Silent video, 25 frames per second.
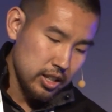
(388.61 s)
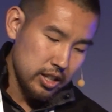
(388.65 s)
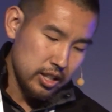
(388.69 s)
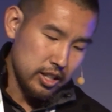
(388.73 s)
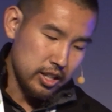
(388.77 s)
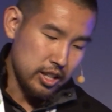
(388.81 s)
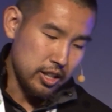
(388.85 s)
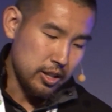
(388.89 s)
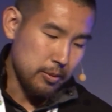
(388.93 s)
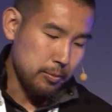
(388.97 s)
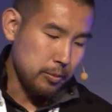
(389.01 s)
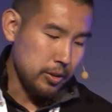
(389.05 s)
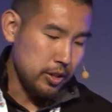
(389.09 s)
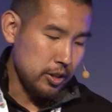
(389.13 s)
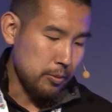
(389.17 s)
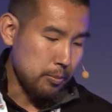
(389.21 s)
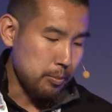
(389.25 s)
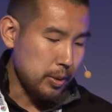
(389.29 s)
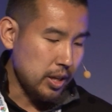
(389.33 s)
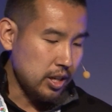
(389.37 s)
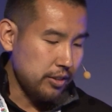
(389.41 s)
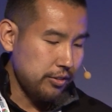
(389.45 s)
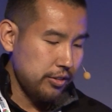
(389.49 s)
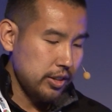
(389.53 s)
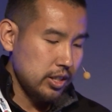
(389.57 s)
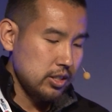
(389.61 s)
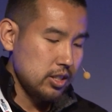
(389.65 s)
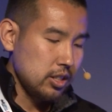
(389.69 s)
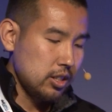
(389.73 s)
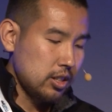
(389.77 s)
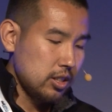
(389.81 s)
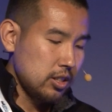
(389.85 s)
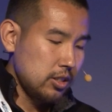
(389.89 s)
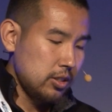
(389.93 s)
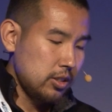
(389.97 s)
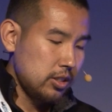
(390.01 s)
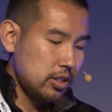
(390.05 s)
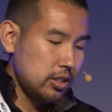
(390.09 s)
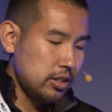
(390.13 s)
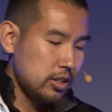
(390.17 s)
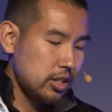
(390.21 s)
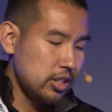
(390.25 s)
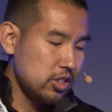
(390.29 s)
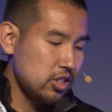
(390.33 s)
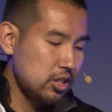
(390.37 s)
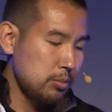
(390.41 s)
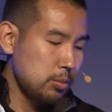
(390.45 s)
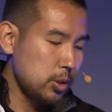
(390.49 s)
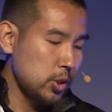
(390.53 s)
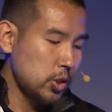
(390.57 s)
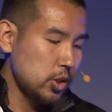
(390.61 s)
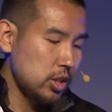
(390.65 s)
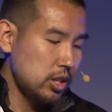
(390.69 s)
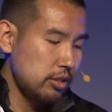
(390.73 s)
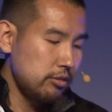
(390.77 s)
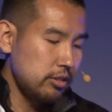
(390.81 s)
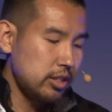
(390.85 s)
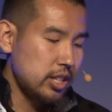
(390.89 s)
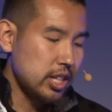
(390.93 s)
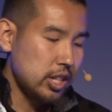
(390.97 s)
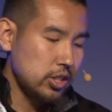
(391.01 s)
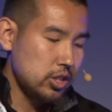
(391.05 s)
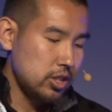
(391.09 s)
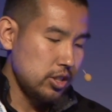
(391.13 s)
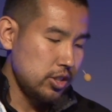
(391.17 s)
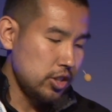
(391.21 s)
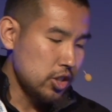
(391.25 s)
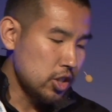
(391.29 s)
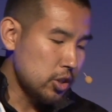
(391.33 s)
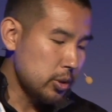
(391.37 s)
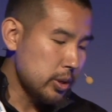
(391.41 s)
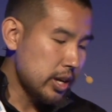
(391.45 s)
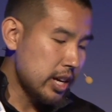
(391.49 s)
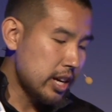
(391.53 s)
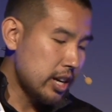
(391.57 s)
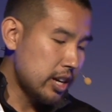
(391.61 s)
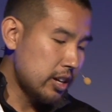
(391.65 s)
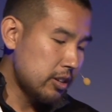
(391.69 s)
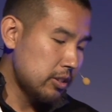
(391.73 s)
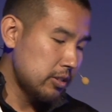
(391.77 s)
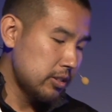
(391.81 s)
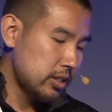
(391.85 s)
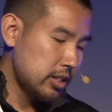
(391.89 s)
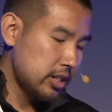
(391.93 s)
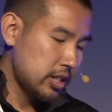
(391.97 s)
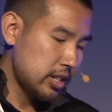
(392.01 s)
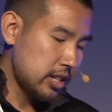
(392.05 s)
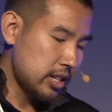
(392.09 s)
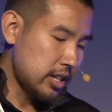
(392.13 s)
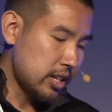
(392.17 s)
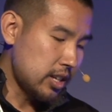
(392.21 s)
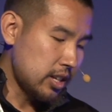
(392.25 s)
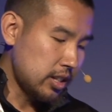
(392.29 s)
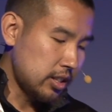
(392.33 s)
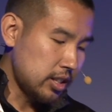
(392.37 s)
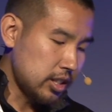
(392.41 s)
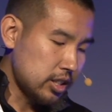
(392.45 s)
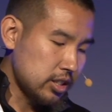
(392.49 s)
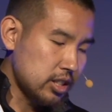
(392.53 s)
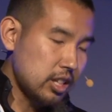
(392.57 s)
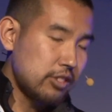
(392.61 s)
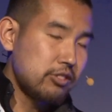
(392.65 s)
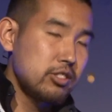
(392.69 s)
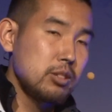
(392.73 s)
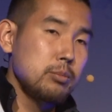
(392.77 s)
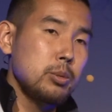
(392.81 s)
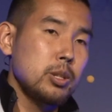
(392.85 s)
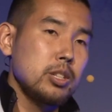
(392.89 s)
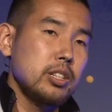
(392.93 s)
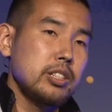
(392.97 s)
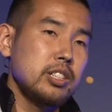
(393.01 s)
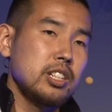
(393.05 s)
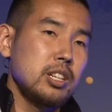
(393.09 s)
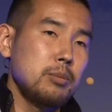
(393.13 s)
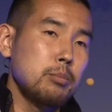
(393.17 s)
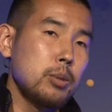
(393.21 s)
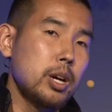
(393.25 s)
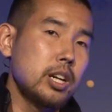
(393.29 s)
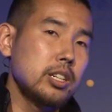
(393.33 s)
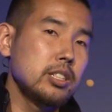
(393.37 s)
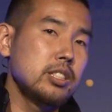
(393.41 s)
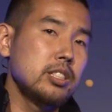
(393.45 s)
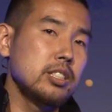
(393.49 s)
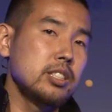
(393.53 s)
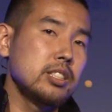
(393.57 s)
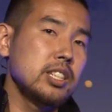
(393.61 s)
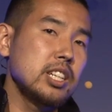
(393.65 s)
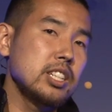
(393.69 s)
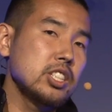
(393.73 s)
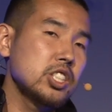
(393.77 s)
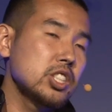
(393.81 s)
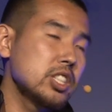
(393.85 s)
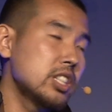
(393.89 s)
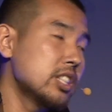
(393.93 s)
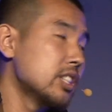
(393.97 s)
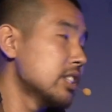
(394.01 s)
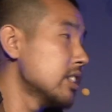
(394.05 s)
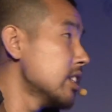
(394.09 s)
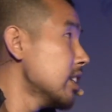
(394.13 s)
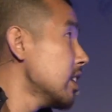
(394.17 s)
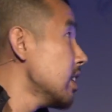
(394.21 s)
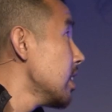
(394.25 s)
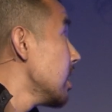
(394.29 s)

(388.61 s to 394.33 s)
Benefits include distribution and retention know-how, discoverability and monetization.